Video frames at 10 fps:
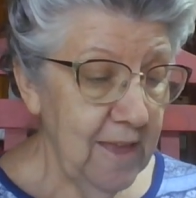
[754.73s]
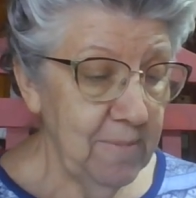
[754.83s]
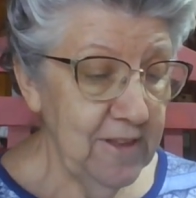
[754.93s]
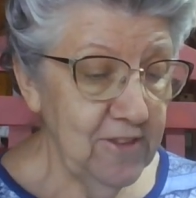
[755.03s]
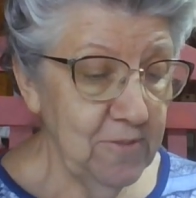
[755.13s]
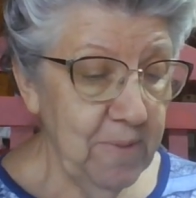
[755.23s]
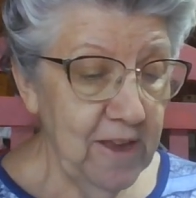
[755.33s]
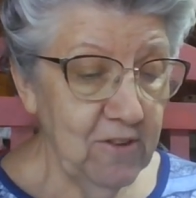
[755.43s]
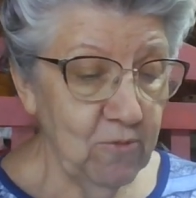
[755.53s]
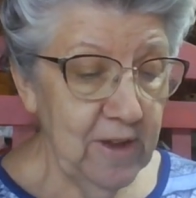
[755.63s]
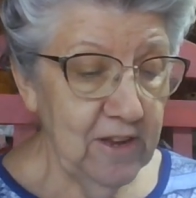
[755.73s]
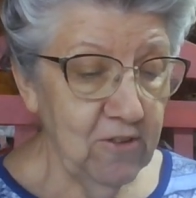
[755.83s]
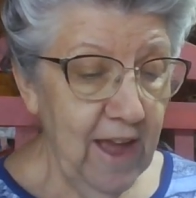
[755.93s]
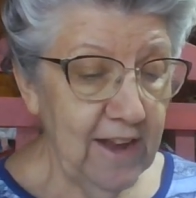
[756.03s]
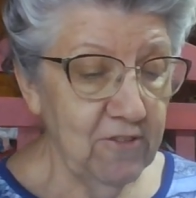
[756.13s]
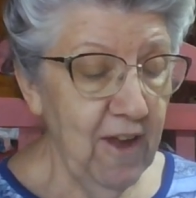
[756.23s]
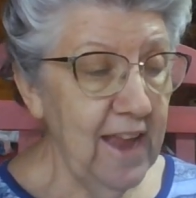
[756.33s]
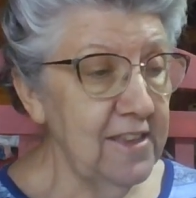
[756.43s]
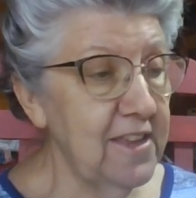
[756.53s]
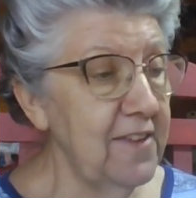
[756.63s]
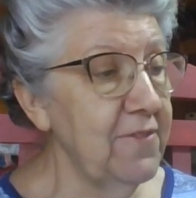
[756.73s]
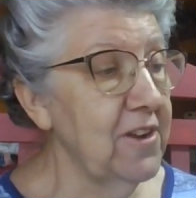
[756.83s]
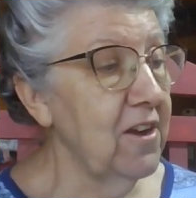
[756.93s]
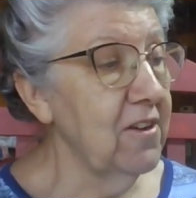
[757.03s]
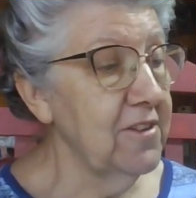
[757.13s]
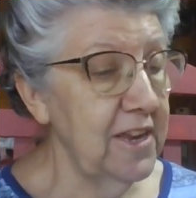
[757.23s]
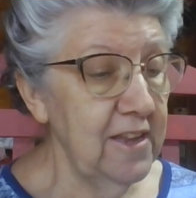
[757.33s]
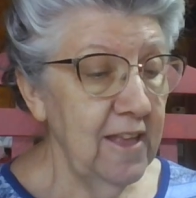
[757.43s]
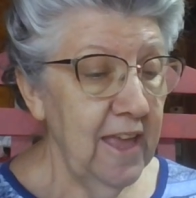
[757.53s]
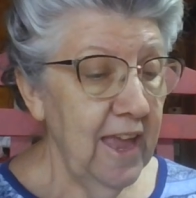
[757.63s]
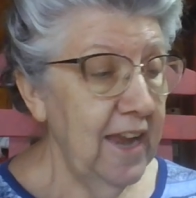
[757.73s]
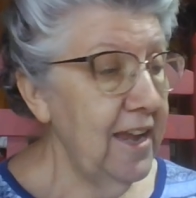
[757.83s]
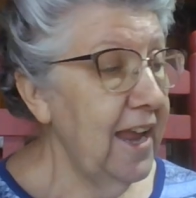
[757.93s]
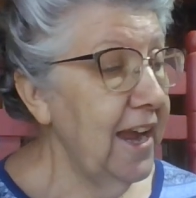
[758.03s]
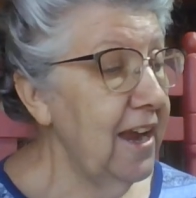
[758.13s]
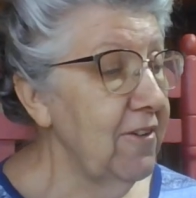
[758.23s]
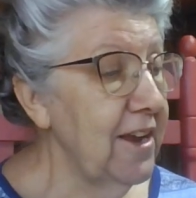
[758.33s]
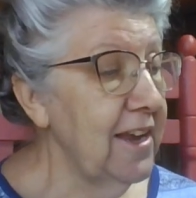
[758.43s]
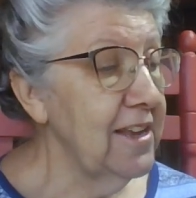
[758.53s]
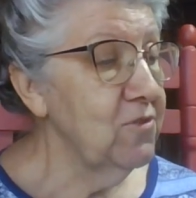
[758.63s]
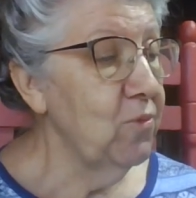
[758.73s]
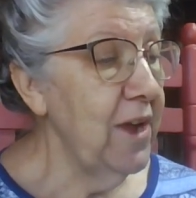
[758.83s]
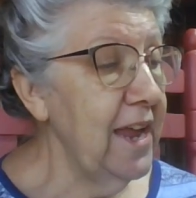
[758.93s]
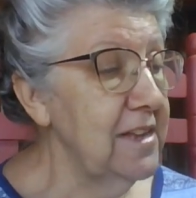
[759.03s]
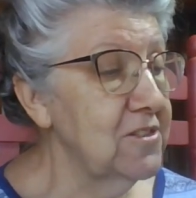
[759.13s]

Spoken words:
Mrs. Piggle had great difficulty in hearing his weak,